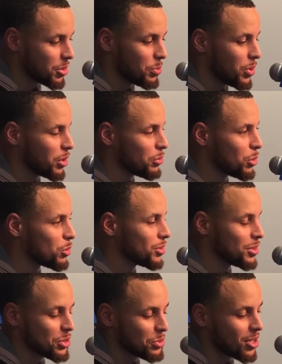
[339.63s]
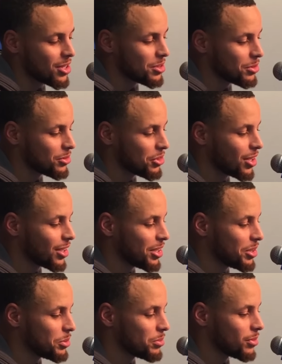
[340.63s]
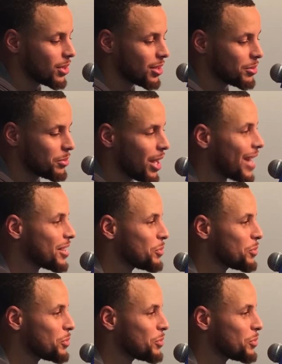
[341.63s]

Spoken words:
It's a good pick and roll situation. Try to get him